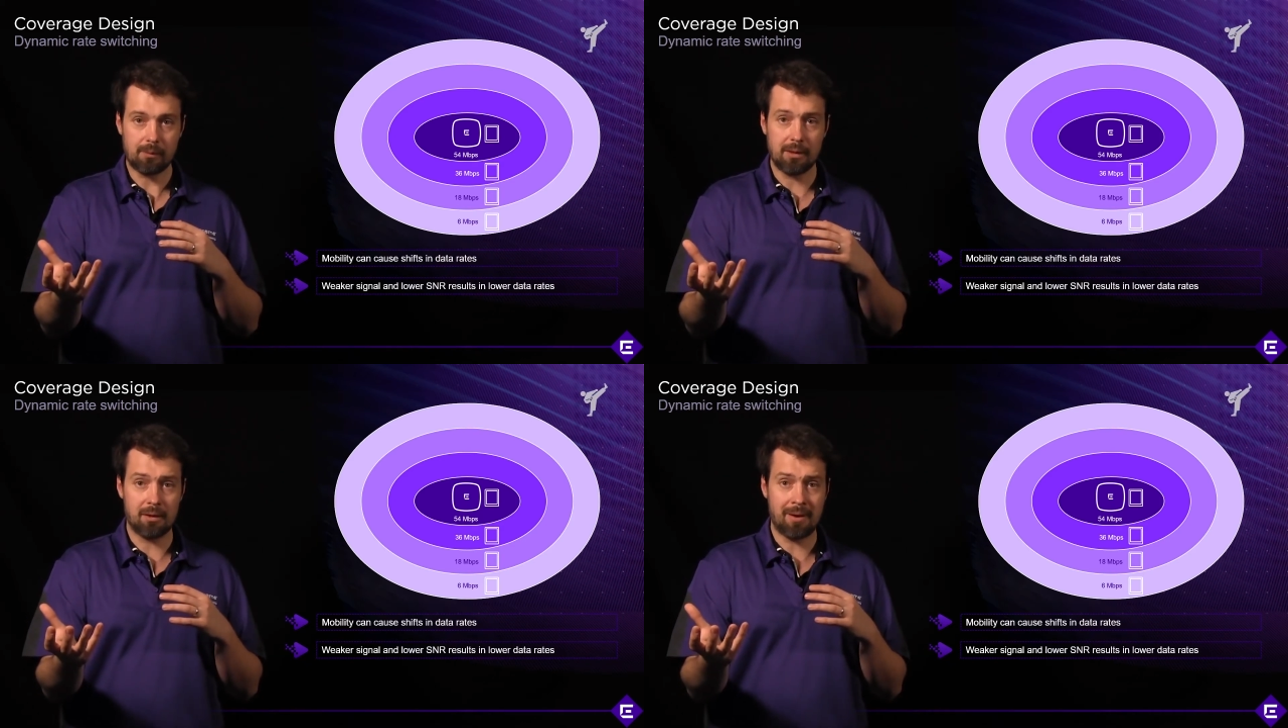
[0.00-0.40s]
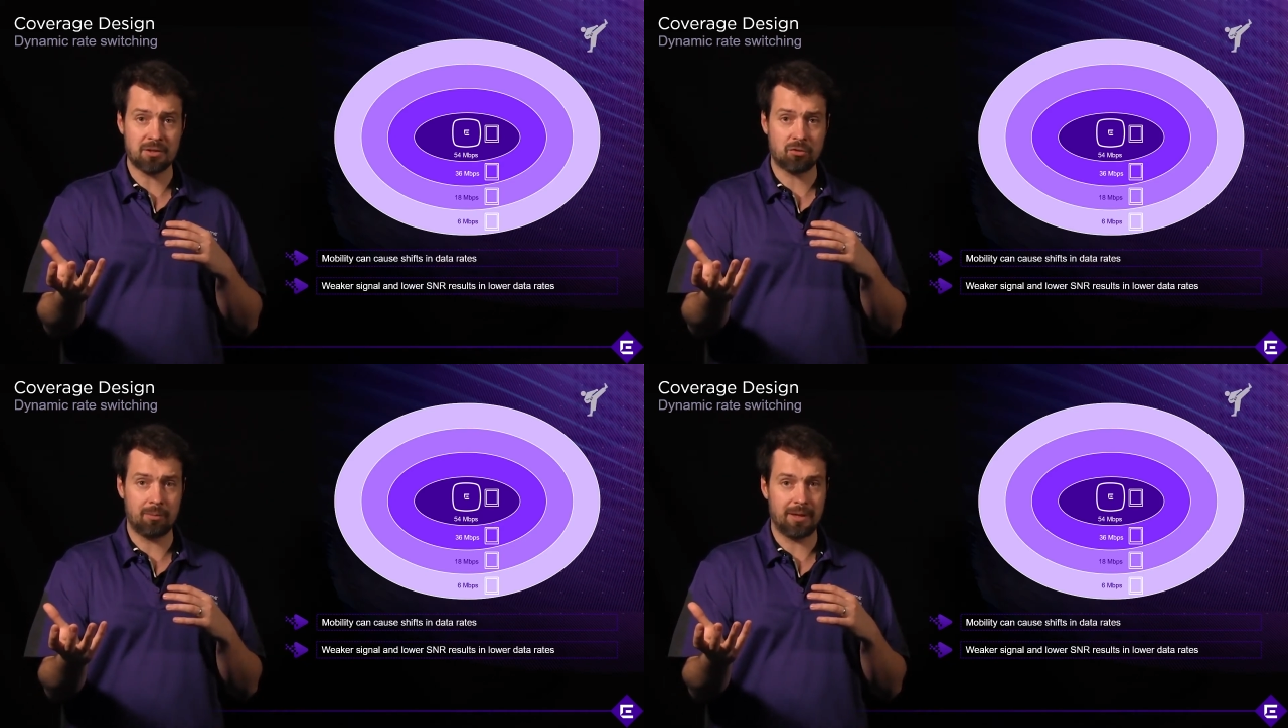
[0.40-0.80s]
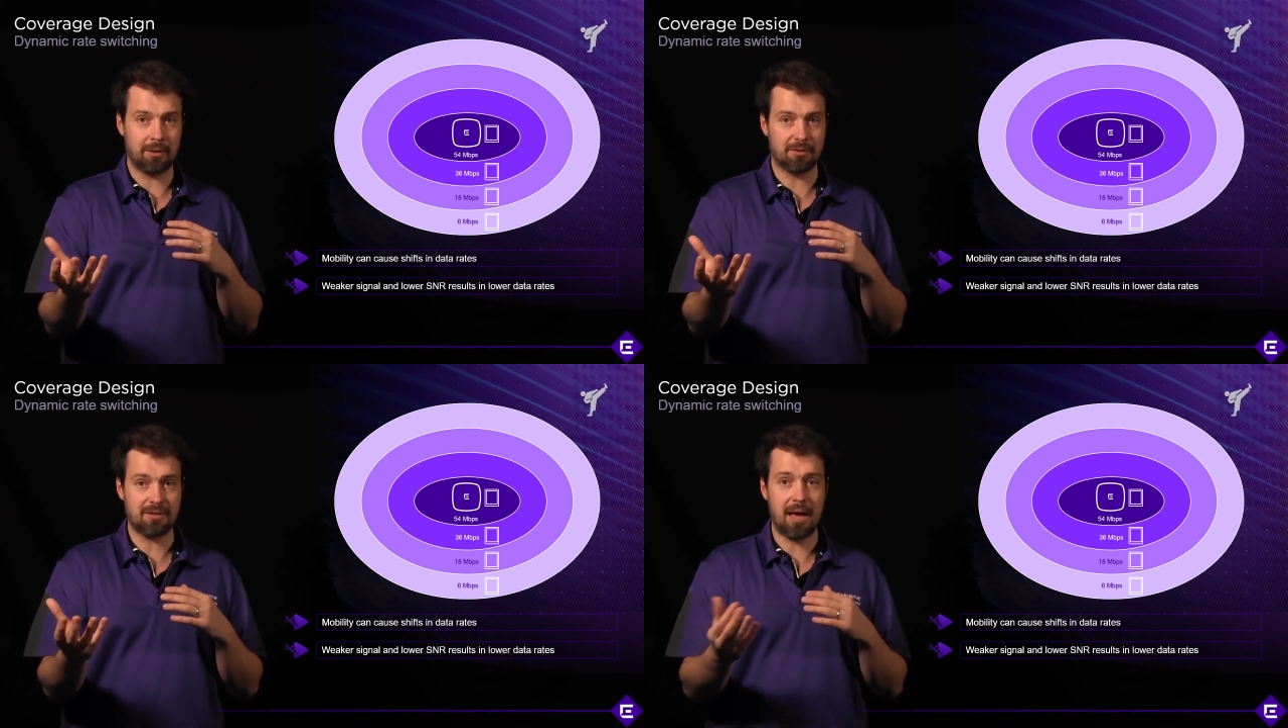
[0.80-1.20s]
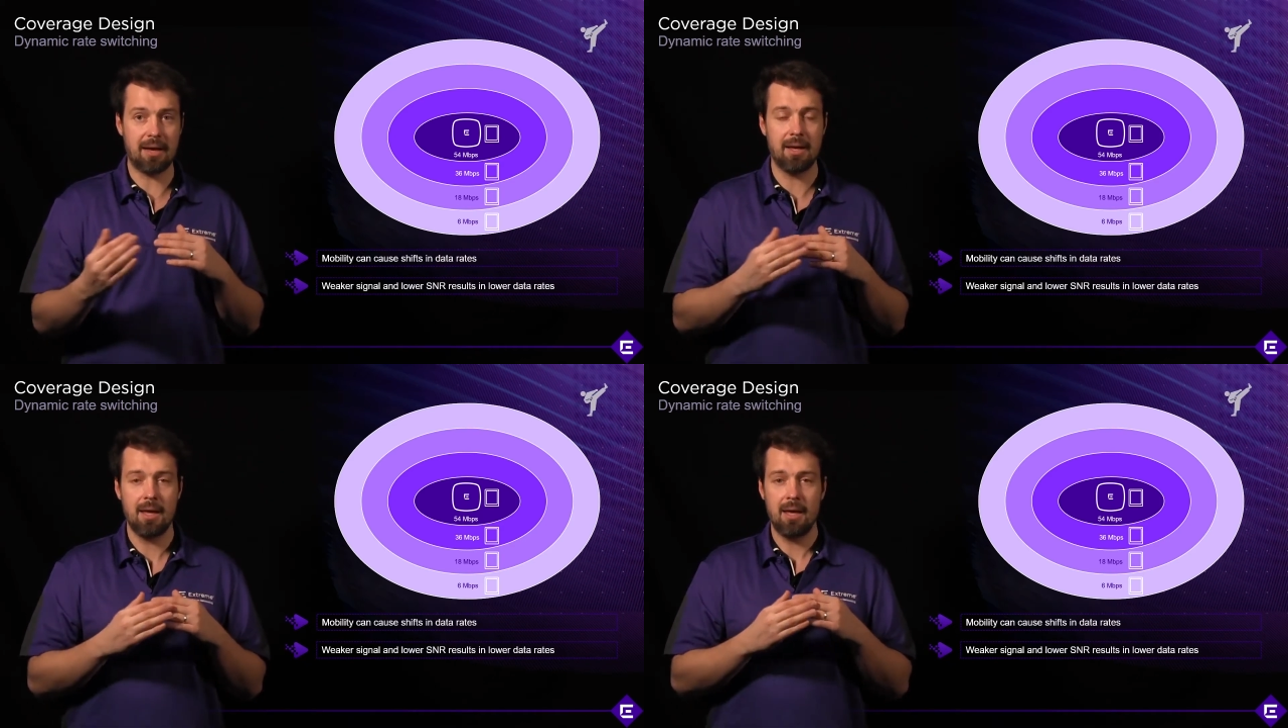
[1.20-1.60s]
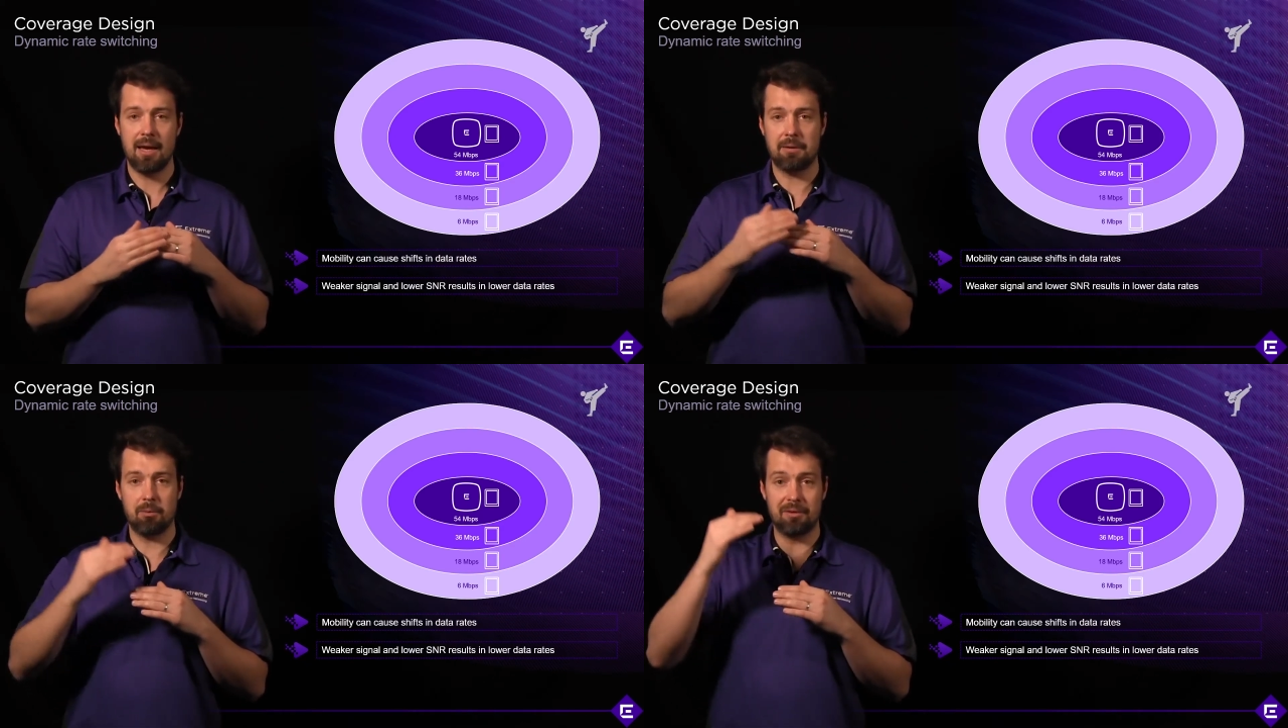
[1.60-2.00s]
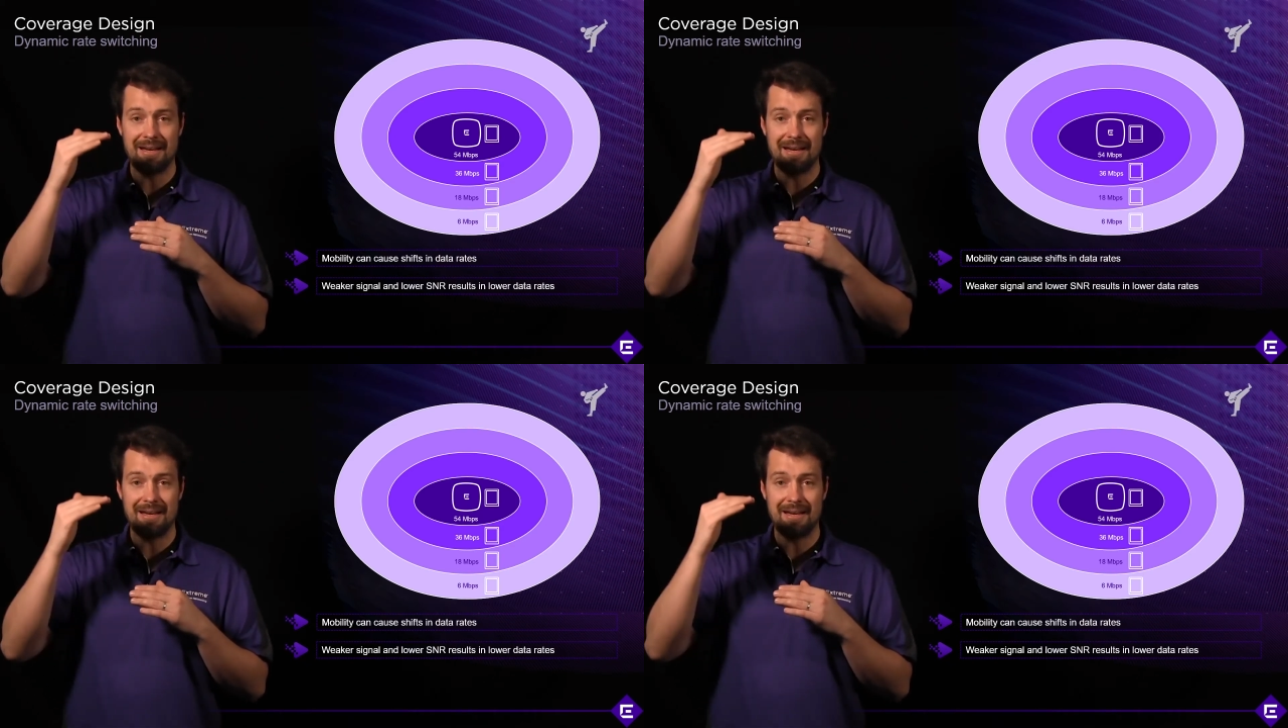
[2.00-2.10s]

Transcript: the message from the other side, it will